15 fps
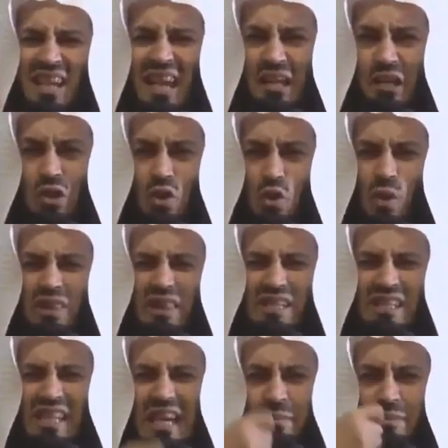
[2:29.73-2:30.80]
like you with
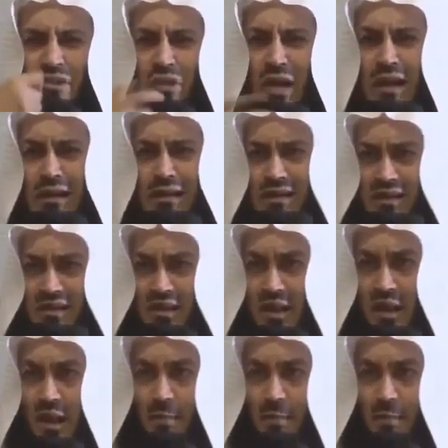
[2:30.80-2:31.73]
the same struggles.